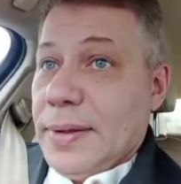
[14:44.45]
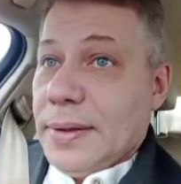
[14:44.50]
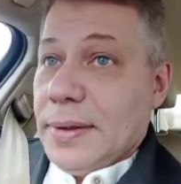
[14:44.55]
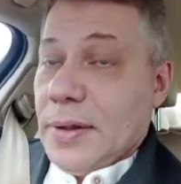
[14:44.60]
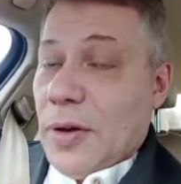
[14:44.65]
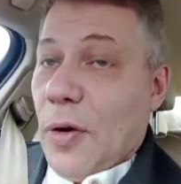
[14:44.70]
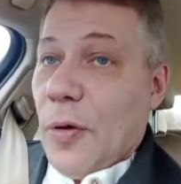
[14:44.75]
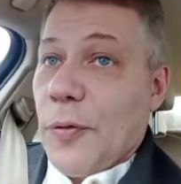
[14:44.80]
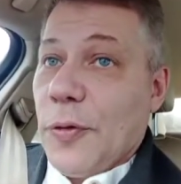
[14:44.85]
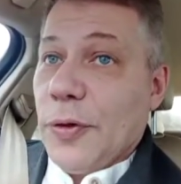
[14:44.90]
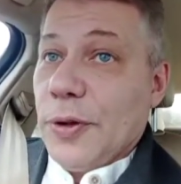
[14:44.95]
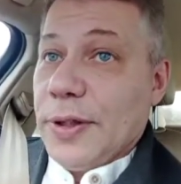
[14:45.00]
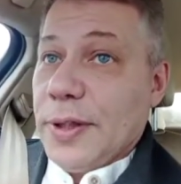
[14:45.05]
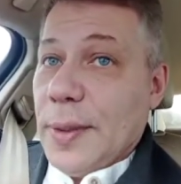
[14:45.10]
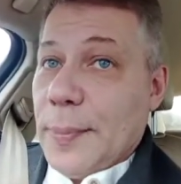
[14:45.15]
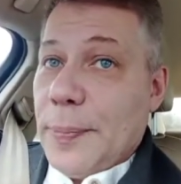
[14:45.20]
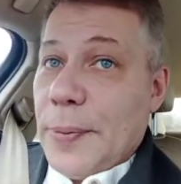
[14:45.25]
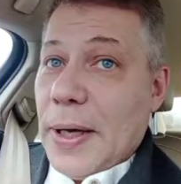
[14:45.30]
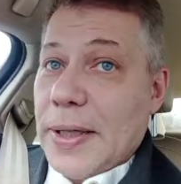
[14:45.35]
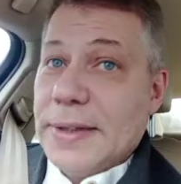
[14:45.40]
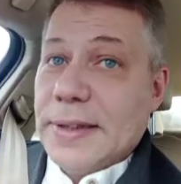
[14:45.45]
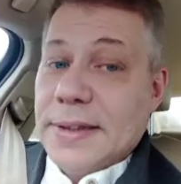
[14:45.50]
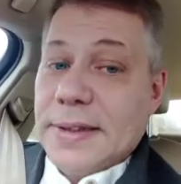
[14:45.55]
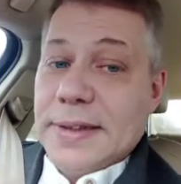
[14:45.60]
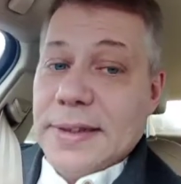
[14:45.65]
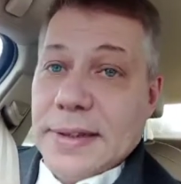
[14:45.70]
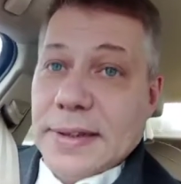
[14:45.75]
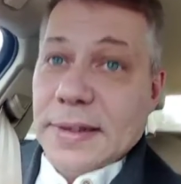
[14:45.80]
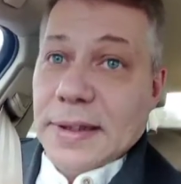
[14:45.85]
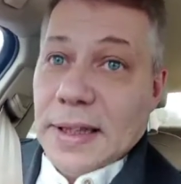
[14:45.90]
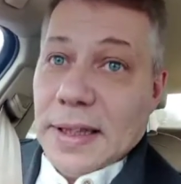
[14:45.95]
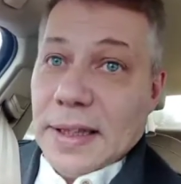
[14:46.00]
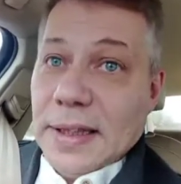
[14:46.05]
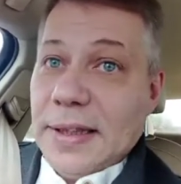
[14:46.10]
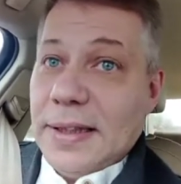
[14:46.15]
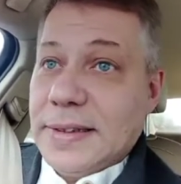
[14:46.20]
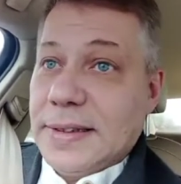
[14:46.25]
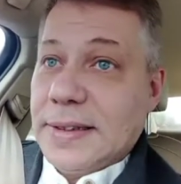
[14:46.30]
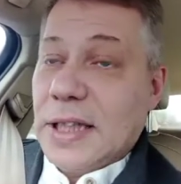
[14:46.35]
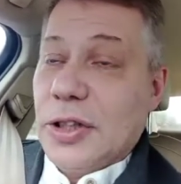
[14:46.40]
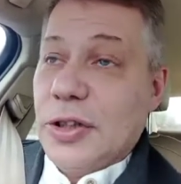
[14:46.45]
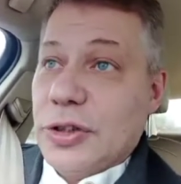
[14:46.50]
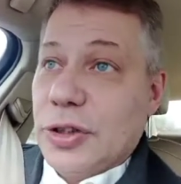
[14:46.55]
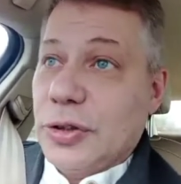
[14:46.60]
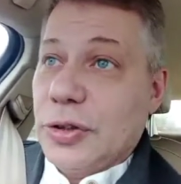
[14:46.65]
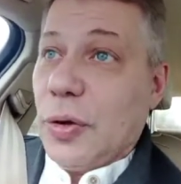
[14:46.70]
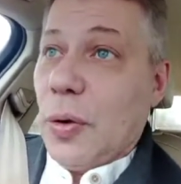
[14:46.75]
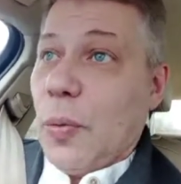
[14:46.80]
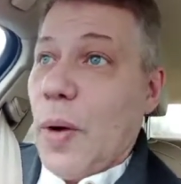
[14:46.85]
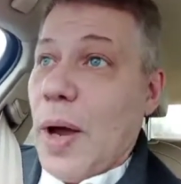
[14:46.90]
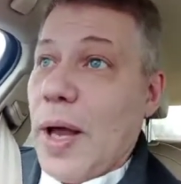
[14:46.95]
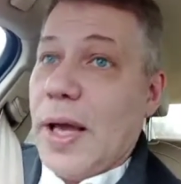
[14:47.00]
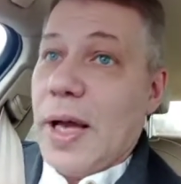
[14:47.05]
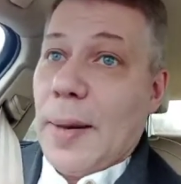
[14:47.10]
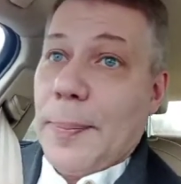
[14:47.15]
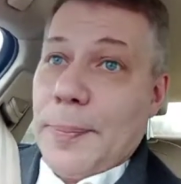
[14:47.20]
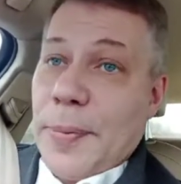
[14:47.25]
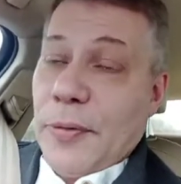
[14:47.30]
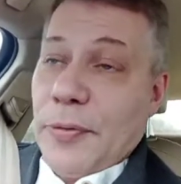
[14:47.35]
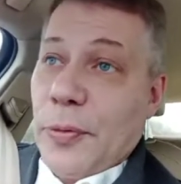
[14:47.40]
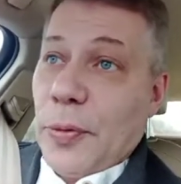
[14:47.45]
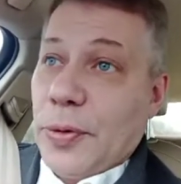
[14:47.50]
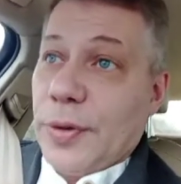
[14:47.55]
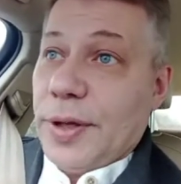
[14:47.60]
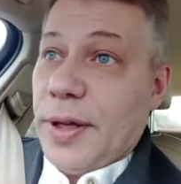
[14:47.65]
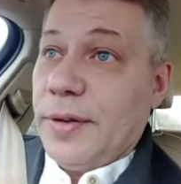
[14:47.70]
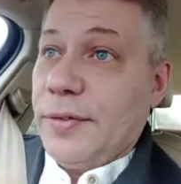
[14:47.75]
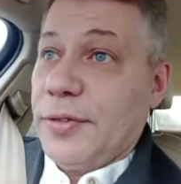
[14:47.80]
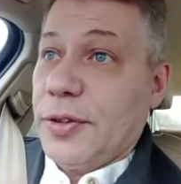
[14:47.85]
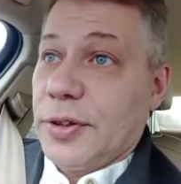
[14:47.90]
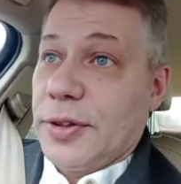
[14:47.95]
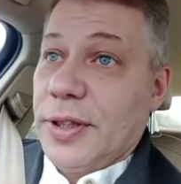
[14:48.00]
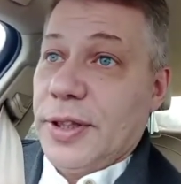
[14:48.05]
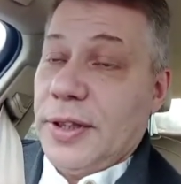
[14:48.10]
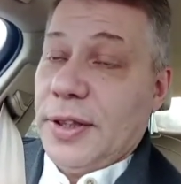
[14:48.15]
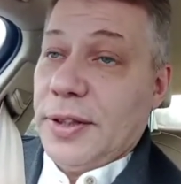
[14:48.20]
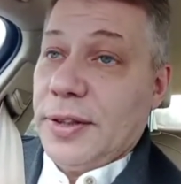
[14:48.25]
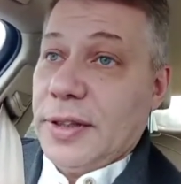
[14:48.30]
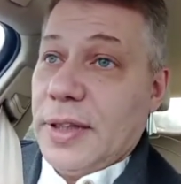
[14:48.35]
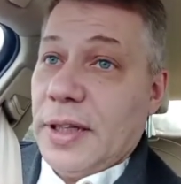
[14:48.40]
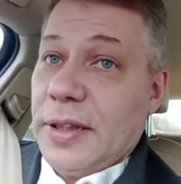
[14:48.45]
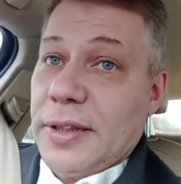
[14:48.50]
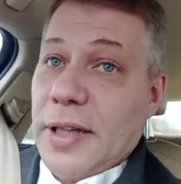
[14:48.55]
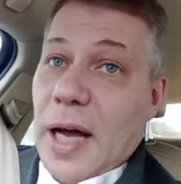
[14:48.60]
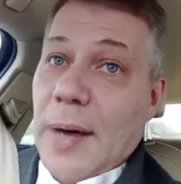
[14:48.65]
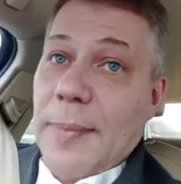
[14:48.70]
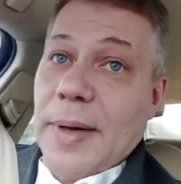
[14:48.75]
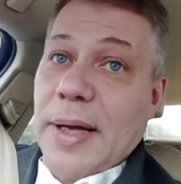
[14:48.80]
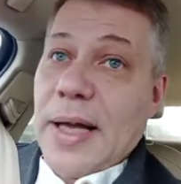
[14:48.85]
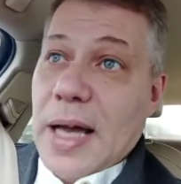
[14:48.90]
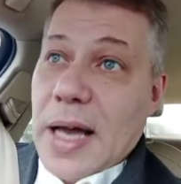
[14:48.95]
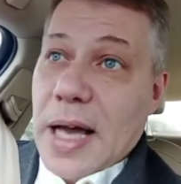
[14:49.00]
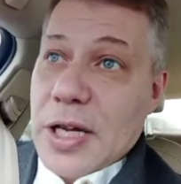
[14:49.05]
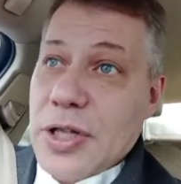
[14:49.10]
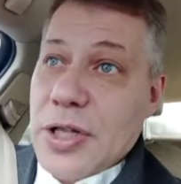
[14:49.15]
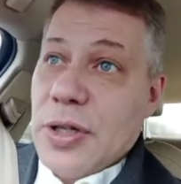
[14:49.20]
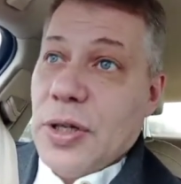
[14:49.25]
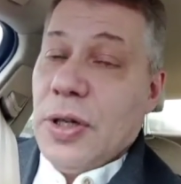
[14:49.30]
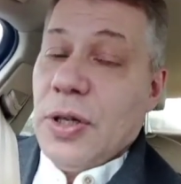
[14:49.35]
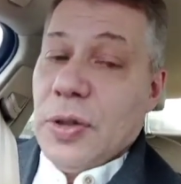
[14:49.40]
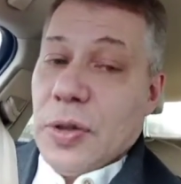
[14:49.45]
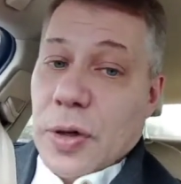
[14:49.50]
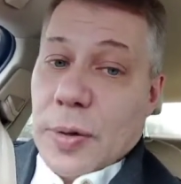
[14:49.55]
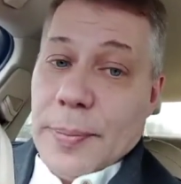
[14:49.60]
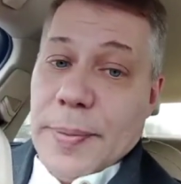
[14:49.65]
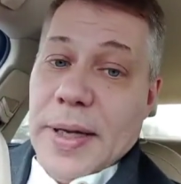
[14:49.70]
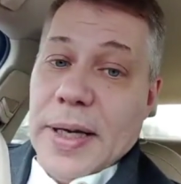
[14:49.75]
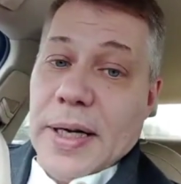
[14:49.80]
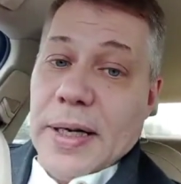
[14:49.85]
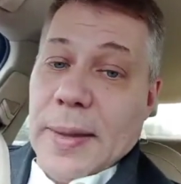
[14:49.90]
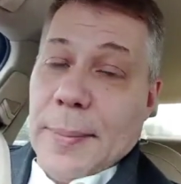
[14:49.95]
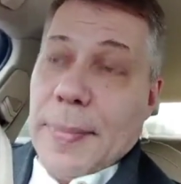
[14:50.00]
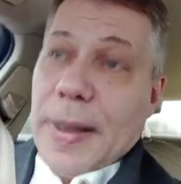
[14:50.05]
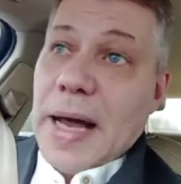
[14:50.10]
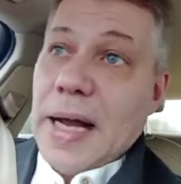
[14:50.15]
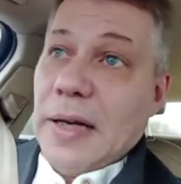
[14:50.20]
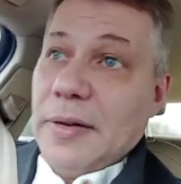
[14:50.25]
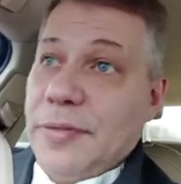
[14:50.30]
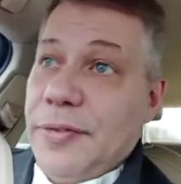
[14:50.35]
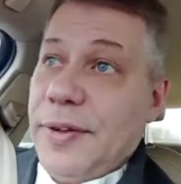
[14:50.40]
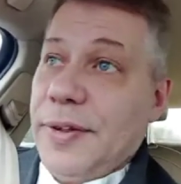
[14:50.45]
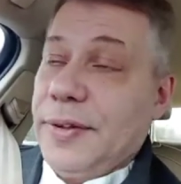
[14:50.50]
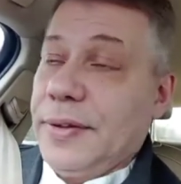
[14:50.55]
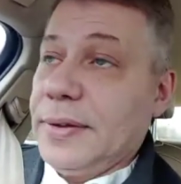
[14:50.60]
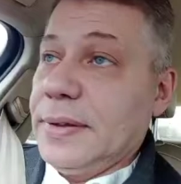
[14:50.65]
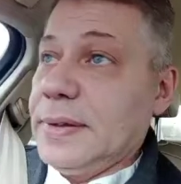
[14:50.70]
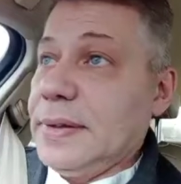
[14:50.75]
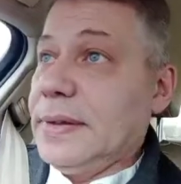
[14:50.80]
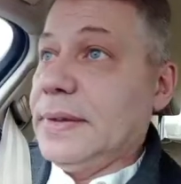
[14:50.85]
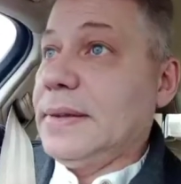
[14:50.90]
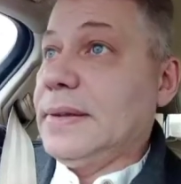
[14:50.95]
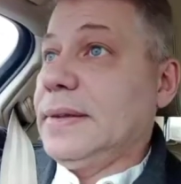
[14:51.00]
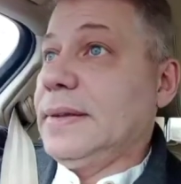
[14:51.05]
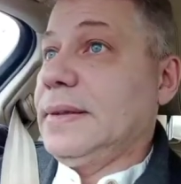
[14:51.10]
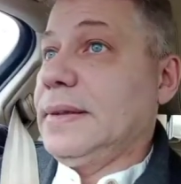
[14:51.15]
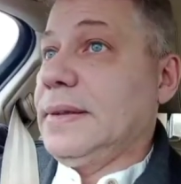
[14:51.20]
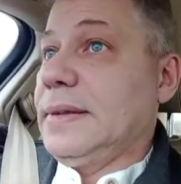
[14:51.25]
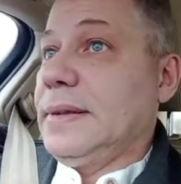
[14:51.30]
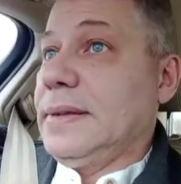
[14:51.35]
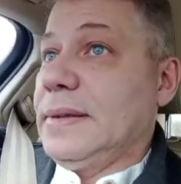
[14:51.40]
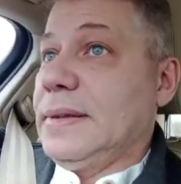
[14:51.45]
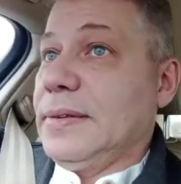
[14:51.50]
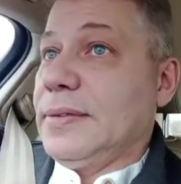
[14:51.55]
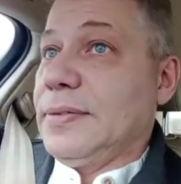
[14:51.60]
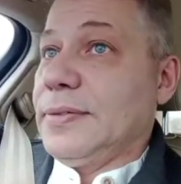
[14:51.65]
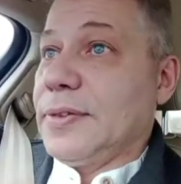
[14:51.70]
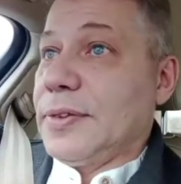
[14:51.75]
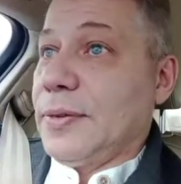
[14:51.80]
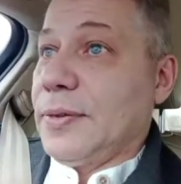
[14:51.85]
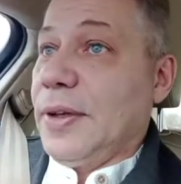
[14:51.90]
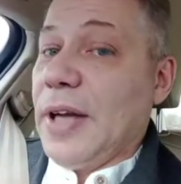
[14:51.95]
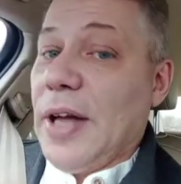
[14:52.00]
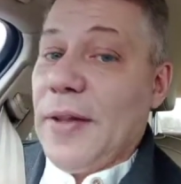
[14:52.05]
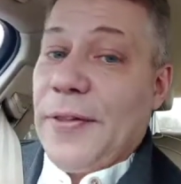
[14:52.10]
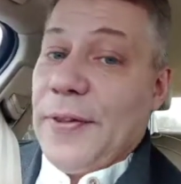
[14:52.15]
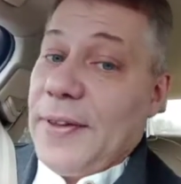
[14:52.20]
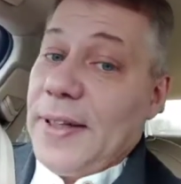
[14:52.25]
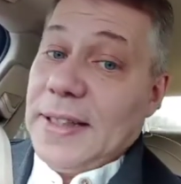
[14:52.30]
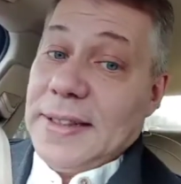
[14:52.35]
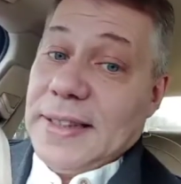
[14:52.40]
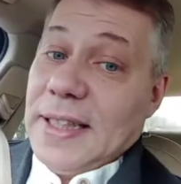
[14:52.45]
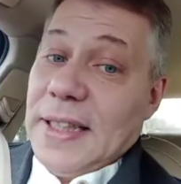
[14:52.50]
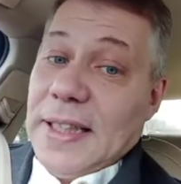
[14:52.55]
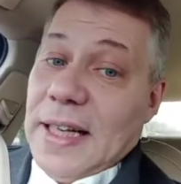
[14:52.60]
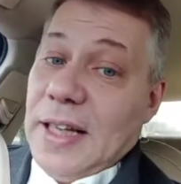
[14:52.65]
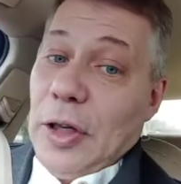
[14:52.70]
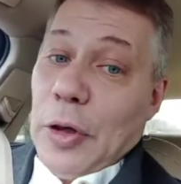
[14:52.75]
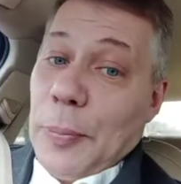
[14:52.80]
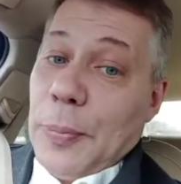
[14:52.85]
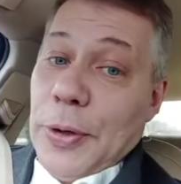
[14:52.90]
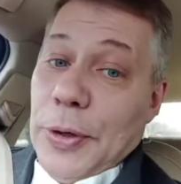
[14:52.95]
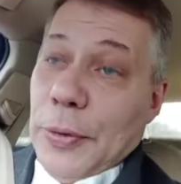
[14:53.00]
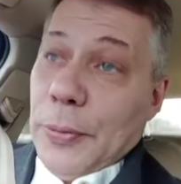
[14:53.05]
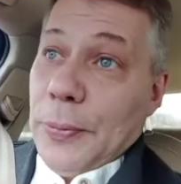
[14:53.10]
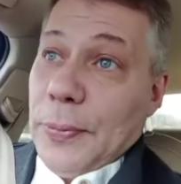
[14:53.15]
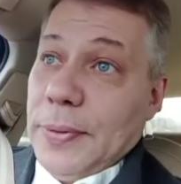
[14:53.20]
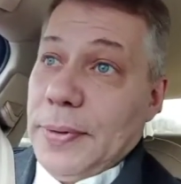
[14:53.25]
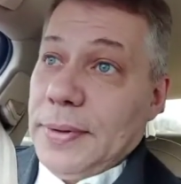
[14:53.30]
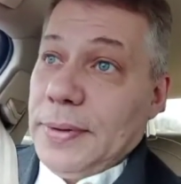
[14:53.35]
And hopefully the peasants in these countries will wake up before they turn into atomic ash or meet on a battlefield. For nothing that's going to help you.